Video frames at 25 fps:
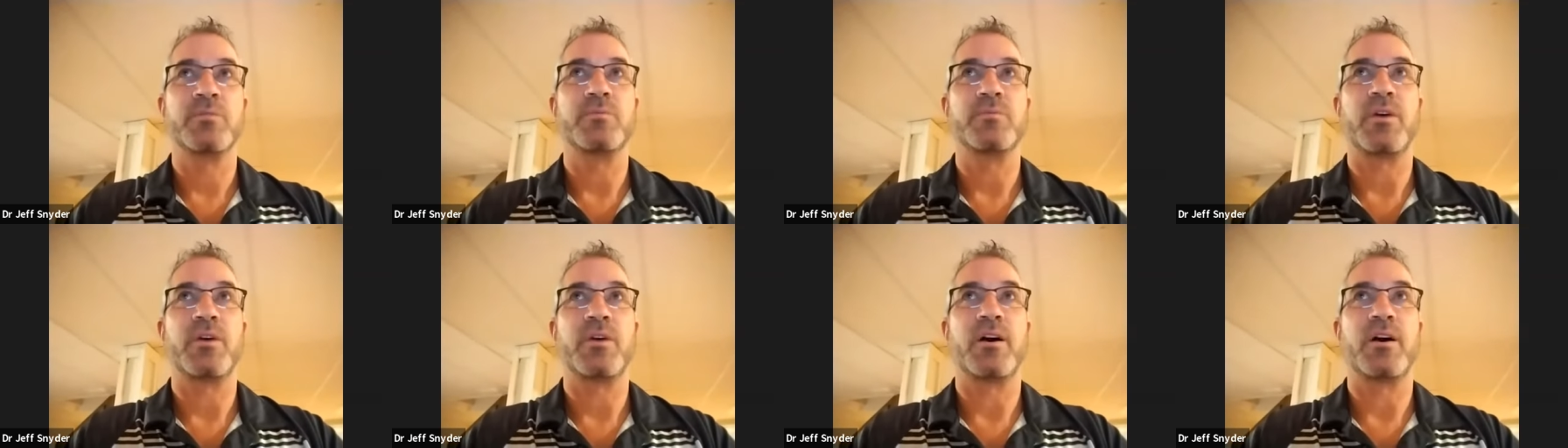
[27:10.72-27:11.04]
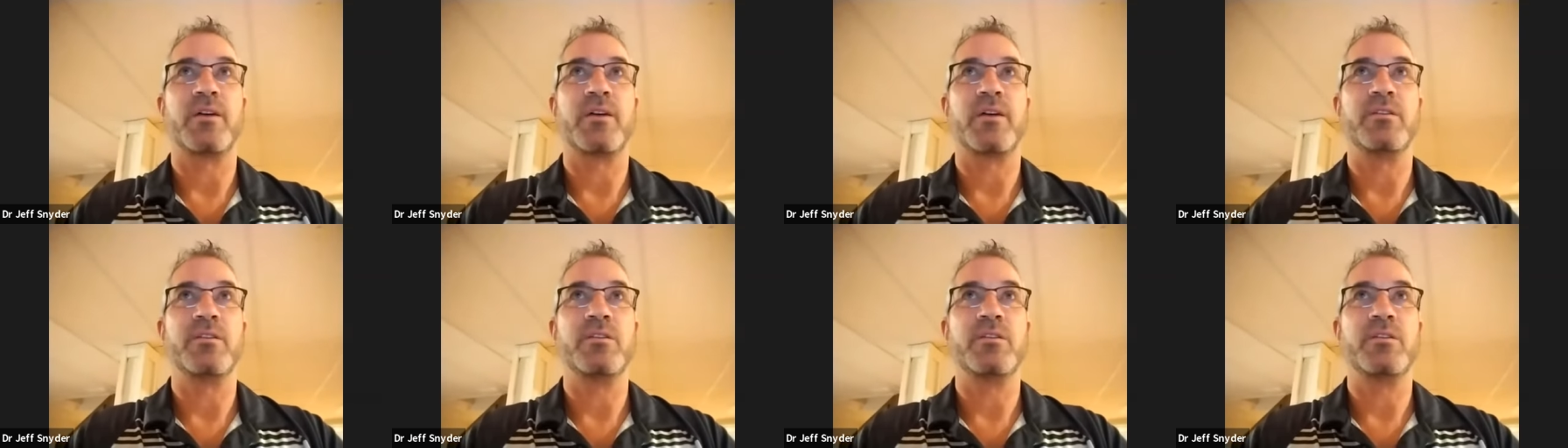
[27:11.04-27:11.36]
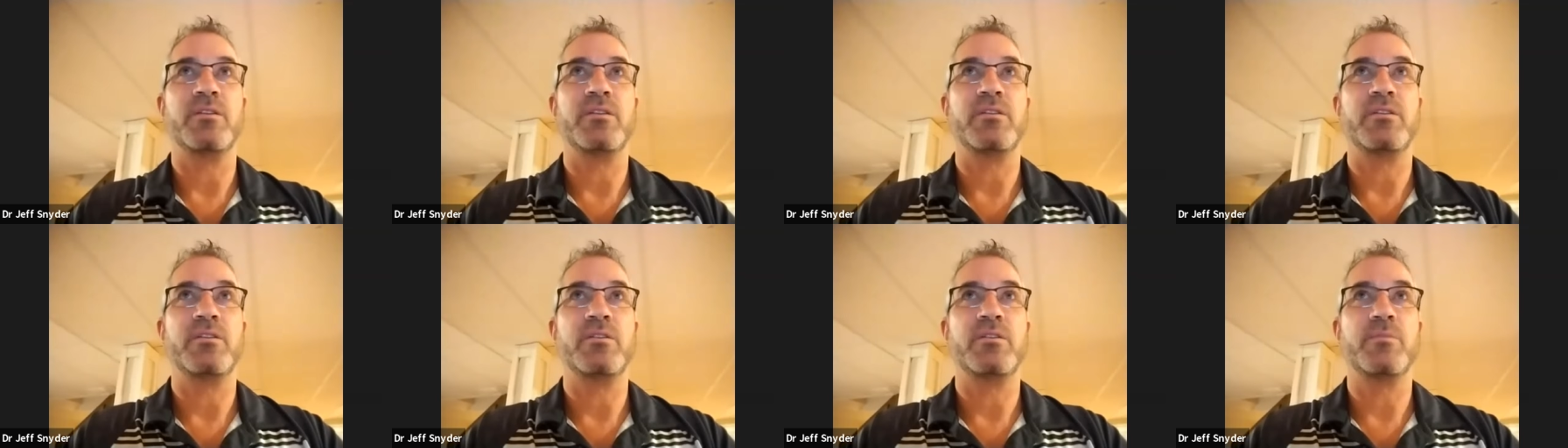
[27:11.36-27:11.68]
uh,
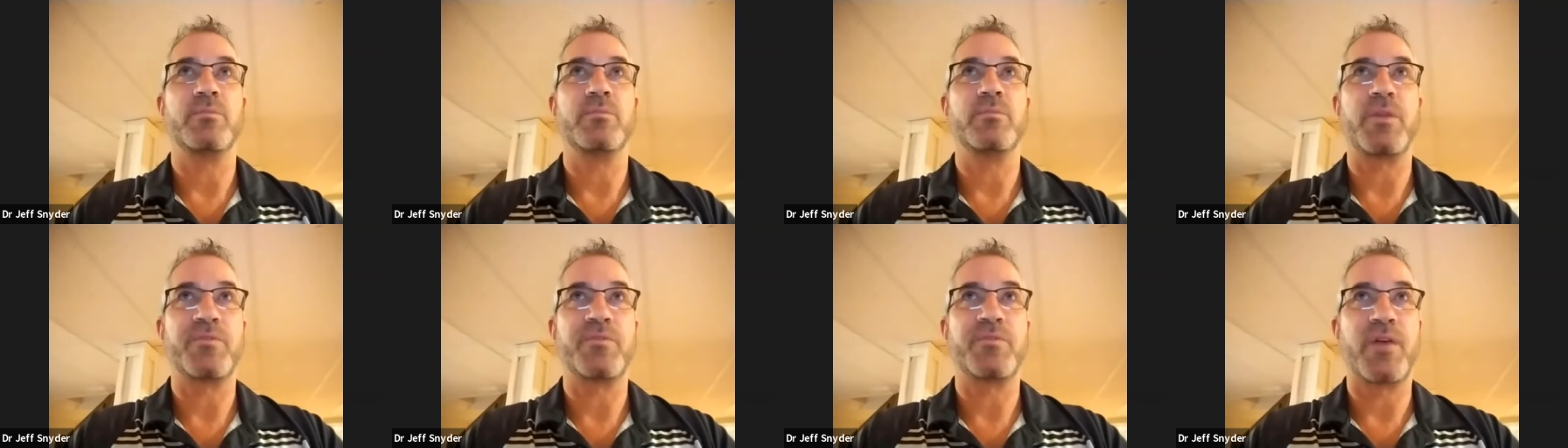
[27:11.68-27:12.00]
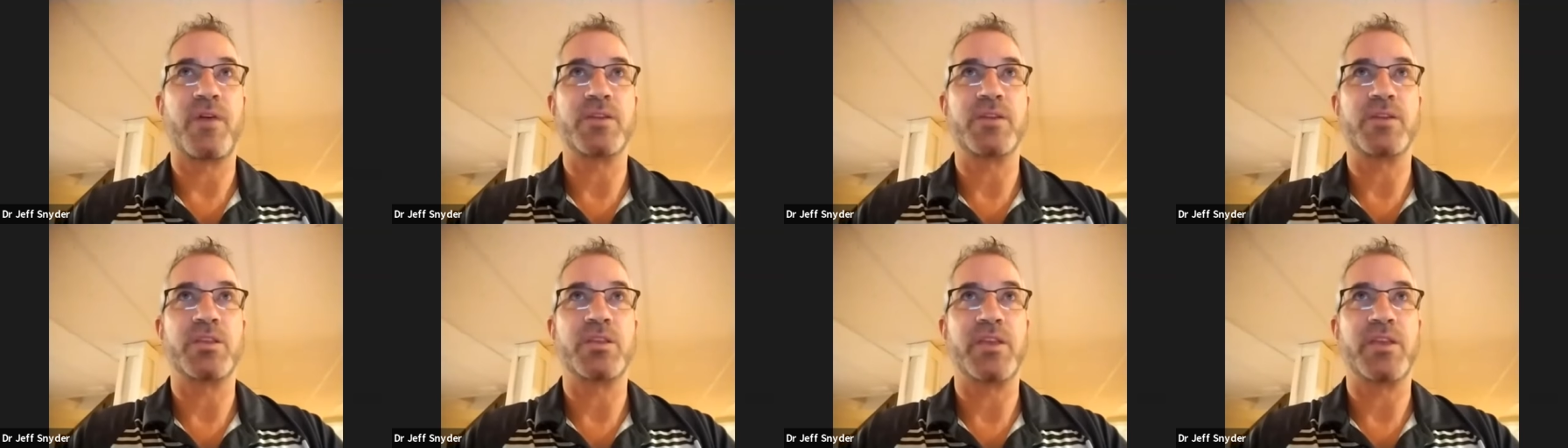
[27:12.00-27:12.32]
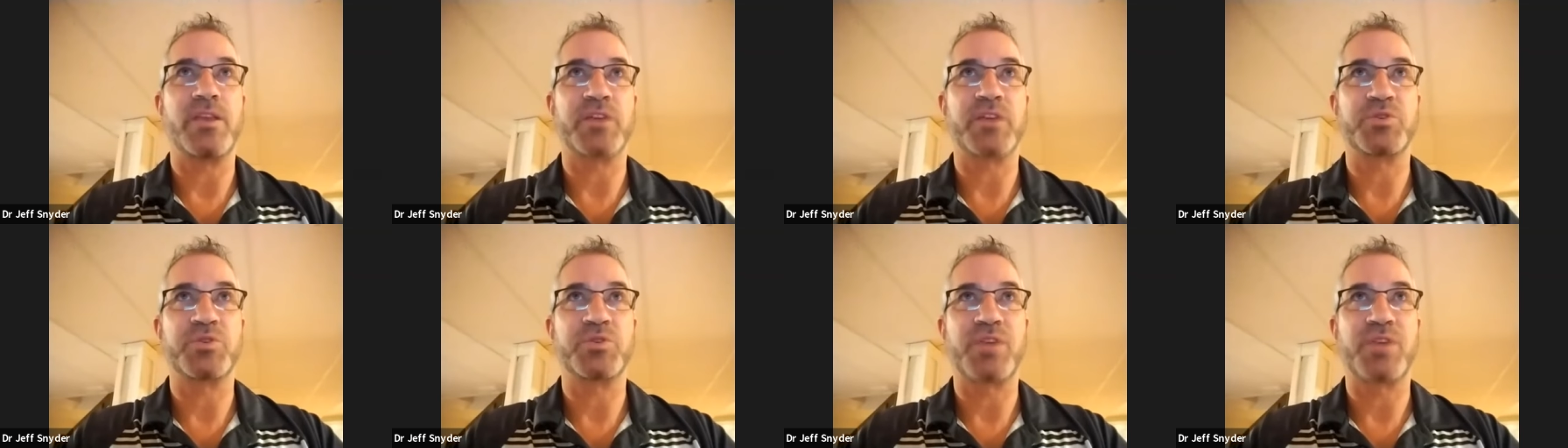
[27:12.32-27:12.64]
you may find that the
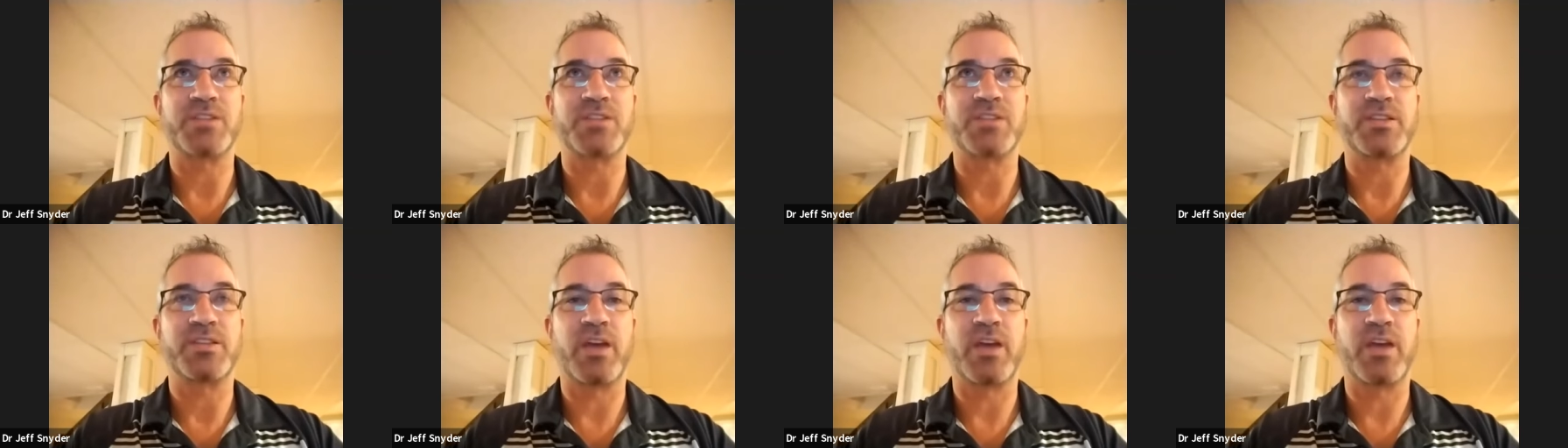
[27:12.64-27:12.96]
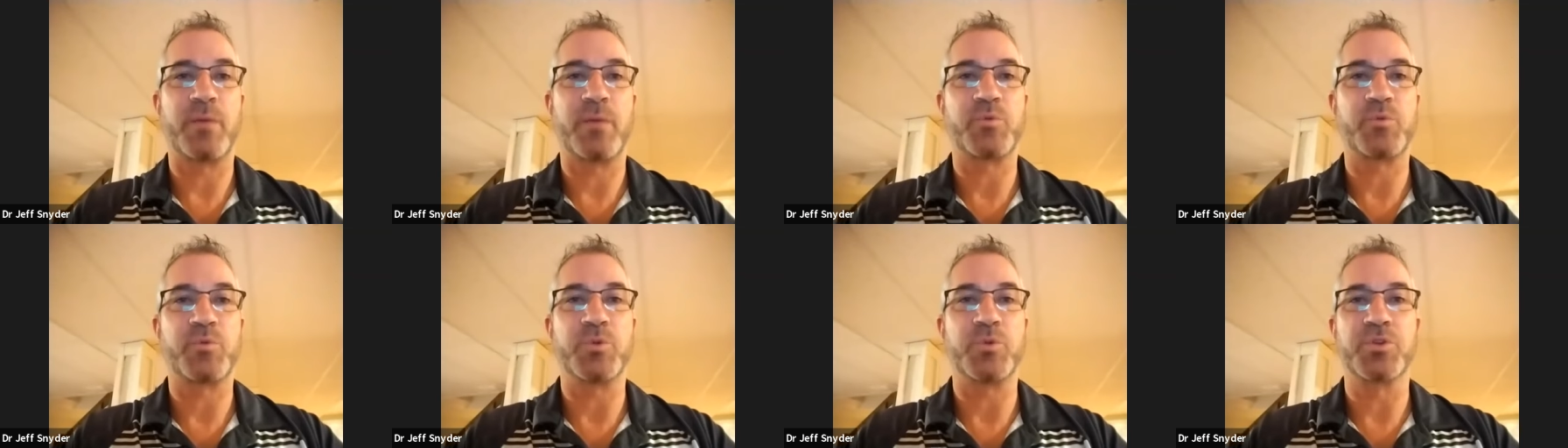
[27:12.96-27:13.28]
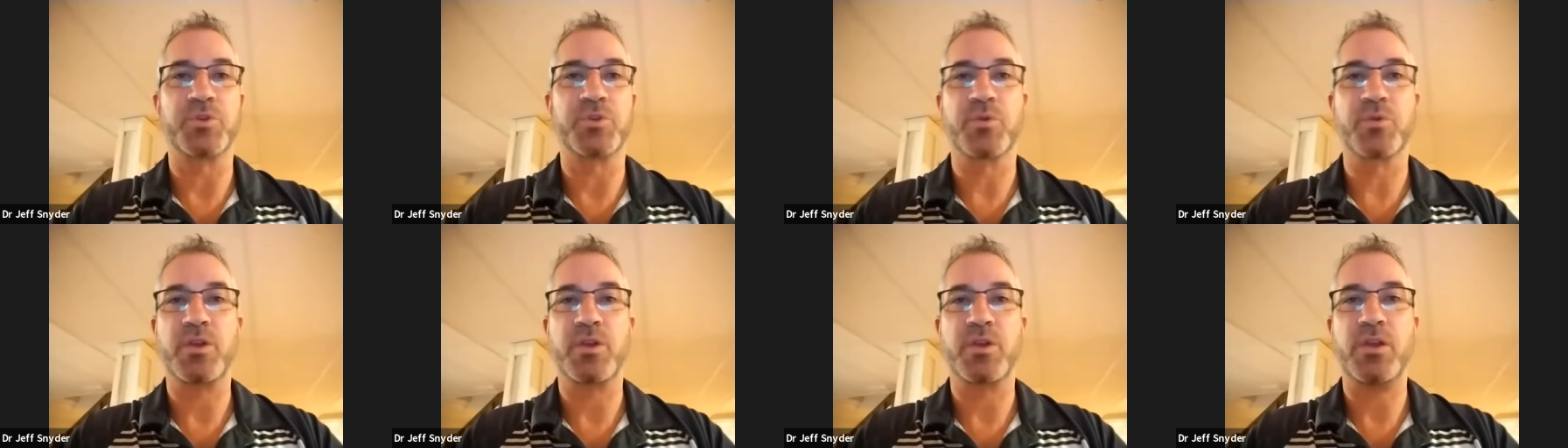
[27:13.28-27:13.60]
exercise has helped with
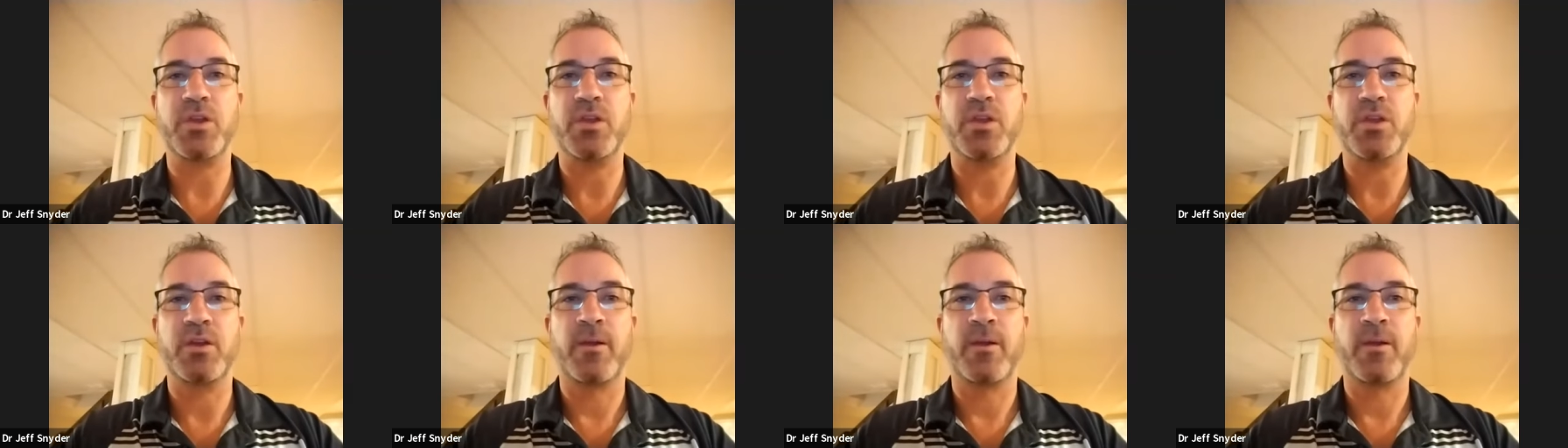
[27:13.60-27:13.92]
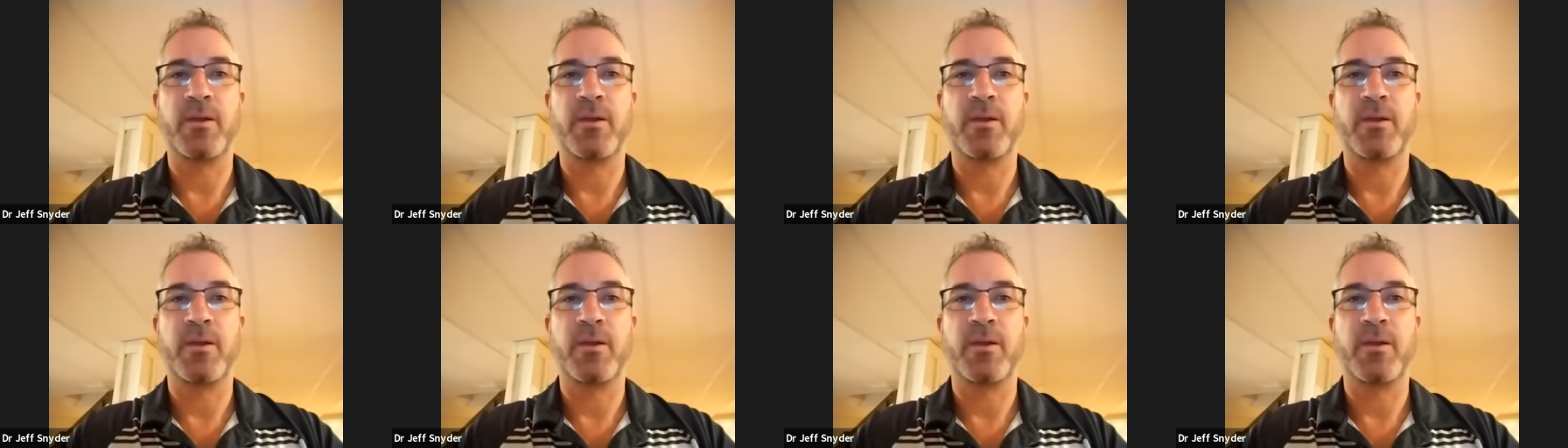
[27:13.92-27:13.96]
gree. degree.